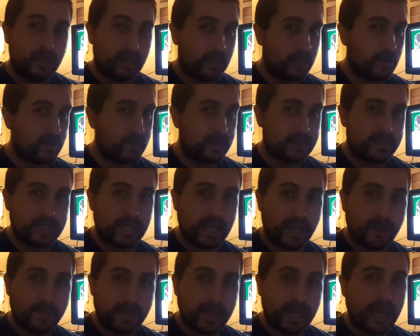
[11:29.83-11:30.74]
The
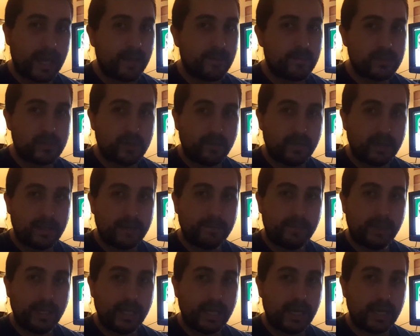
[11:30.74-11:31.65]
same games are being
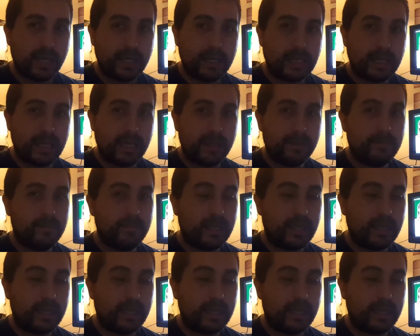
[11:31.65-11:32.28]
played again,